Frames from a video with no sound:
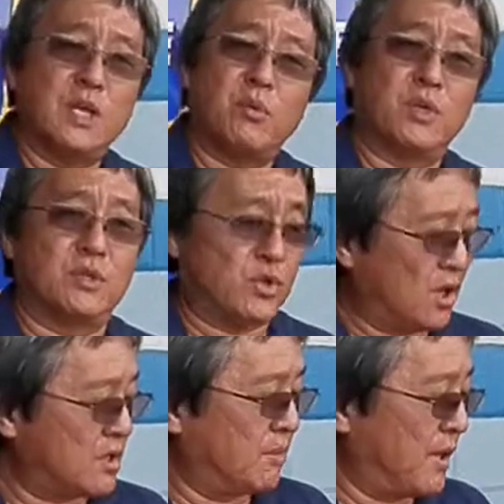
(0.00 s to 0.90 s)
that I want to
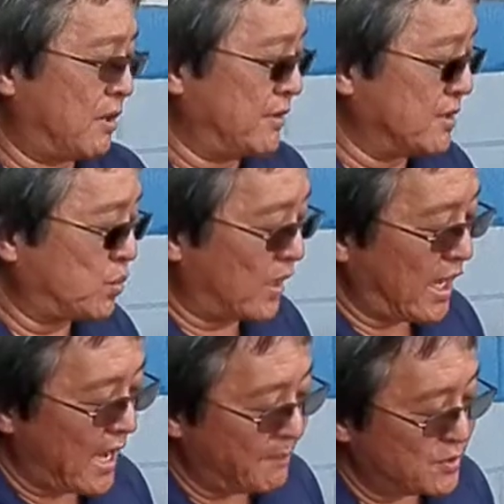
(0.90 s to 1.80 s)
talk about is what
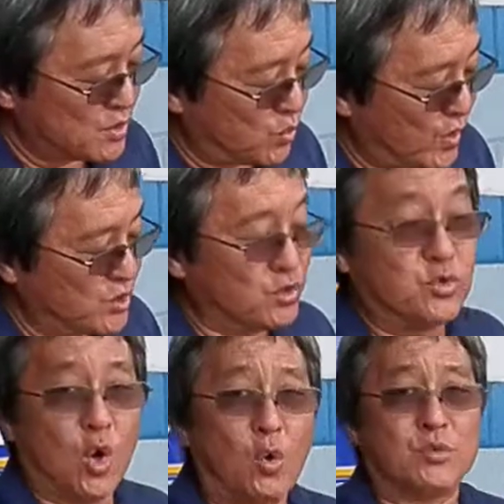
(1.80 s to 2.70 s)
happens when you
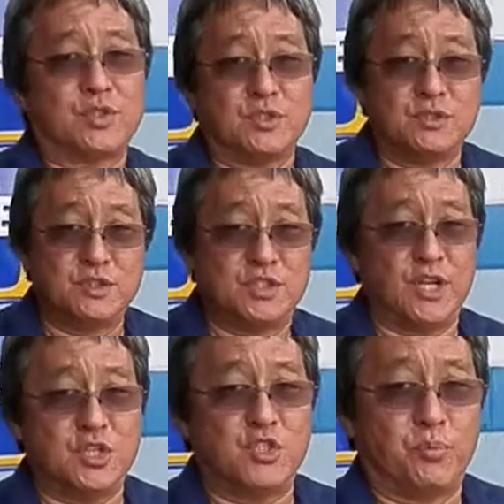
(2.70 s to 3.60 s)
don't
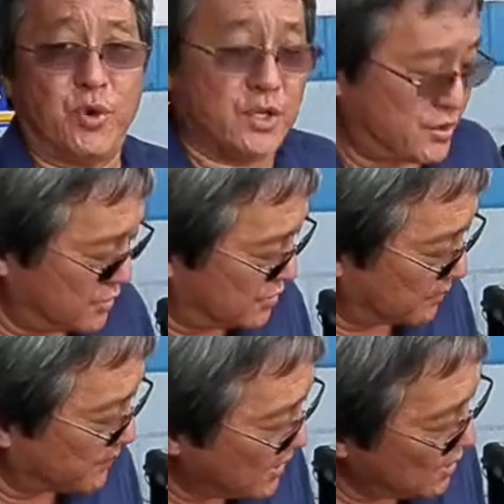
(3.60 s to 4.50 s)
change your brake system.
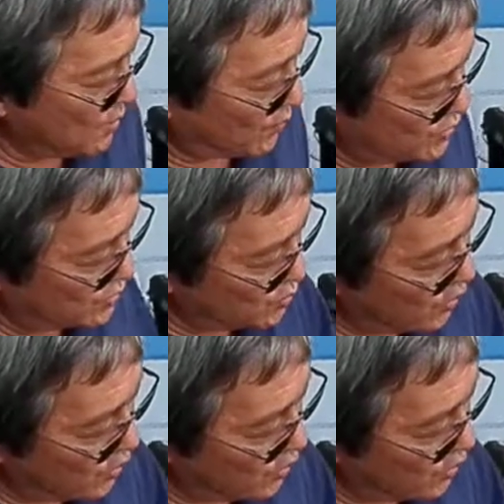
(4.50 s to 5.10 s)
What you do